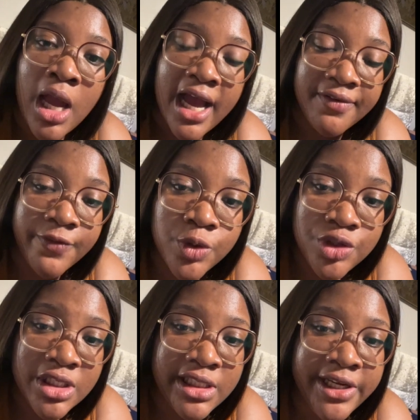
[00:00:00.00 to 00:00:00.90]

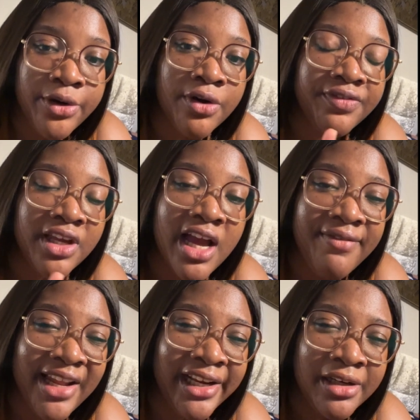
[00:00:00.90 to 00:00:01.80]
Unfortunately enough, they have
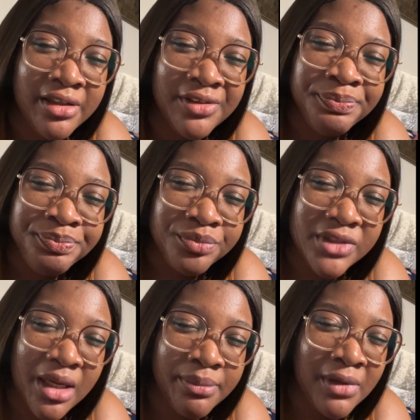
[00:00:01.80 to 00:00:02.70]
like a
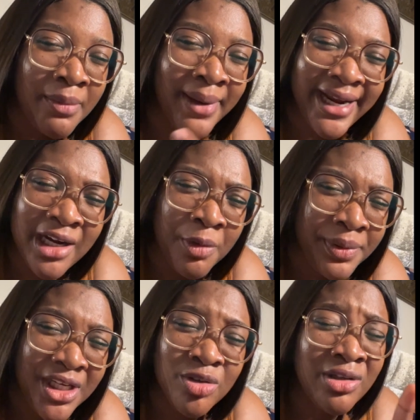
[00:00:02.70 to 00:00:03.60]
buy now
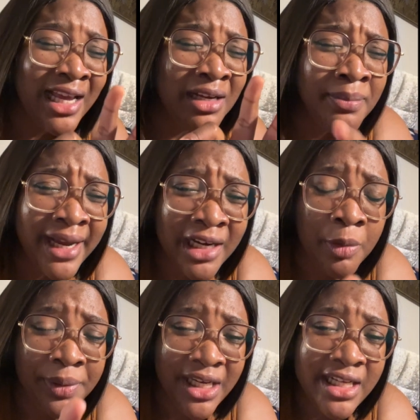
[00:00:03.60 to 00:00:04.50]
pay, not like a buy now
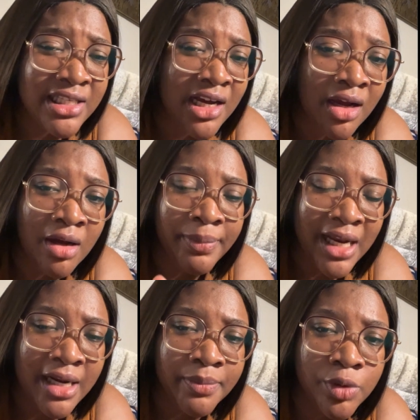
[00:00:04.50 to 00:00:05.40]
pay later a
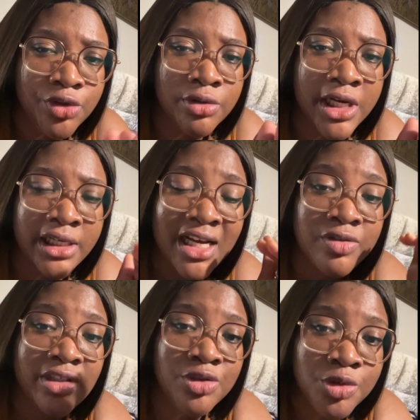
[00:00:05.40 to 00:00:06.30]
plan, but you can
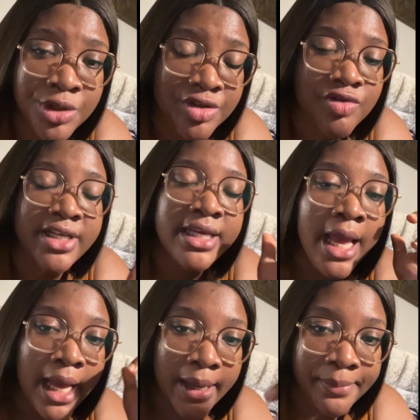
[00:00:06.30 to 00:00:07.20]
actually show interest
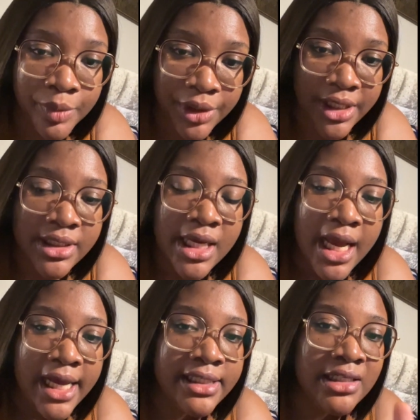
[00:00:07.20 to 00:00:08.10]
and book it,
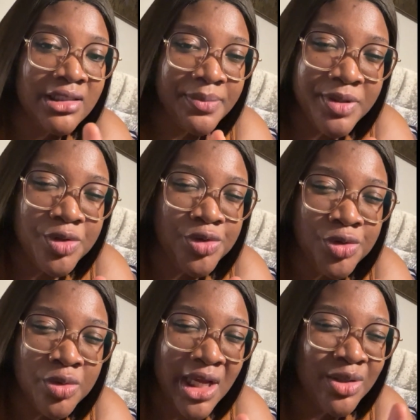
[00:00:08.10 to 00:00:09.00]
and then it debits
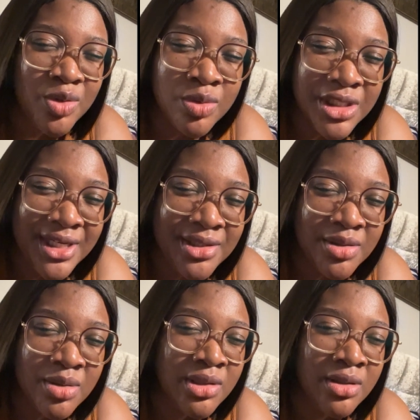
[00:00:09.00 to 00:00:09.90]
you like 2 days
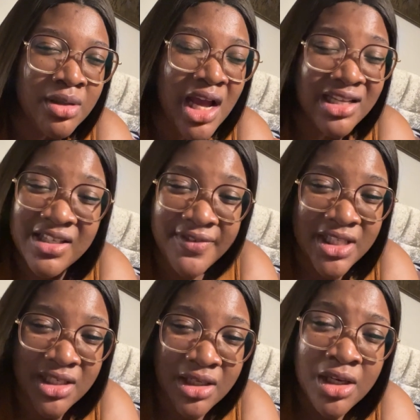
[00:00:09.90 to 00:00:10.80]
to the
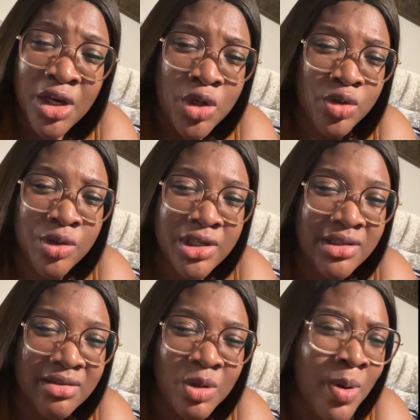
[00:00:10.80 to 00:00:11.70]
activity. So
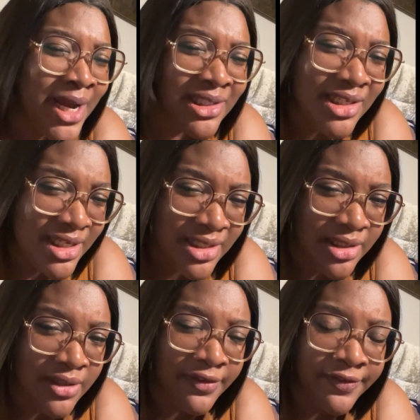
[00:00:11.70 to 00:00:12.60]
it's quite
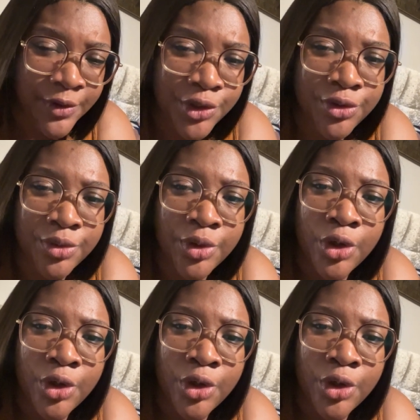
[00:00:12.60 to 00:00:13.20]
easy for you.